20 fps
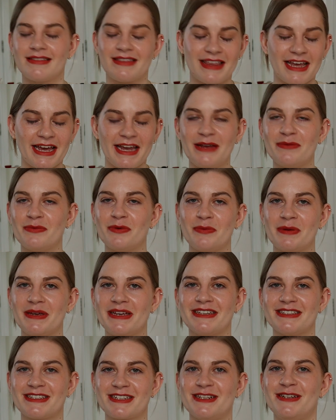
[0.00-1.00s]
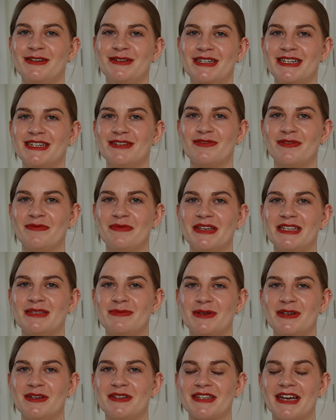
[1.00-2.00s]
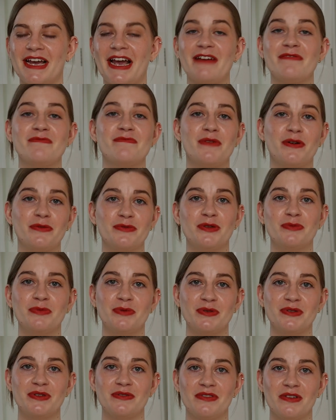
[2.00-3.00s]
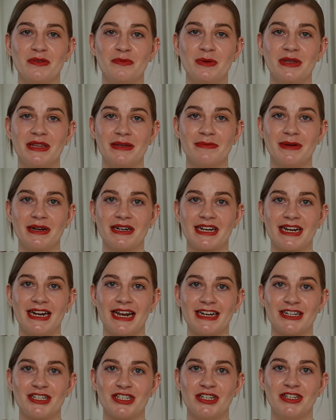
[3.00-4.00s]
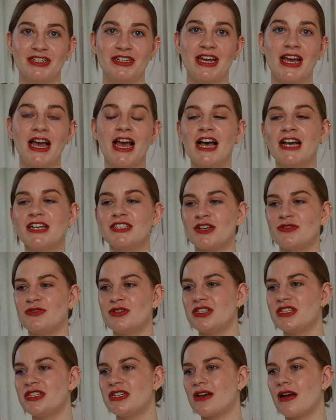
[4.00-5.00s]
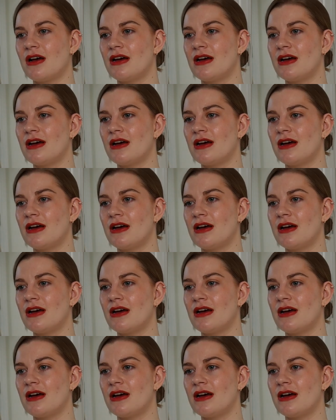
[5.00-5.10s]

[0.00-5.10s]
they will be excluded from this because I have multiples of them within my collection. So just to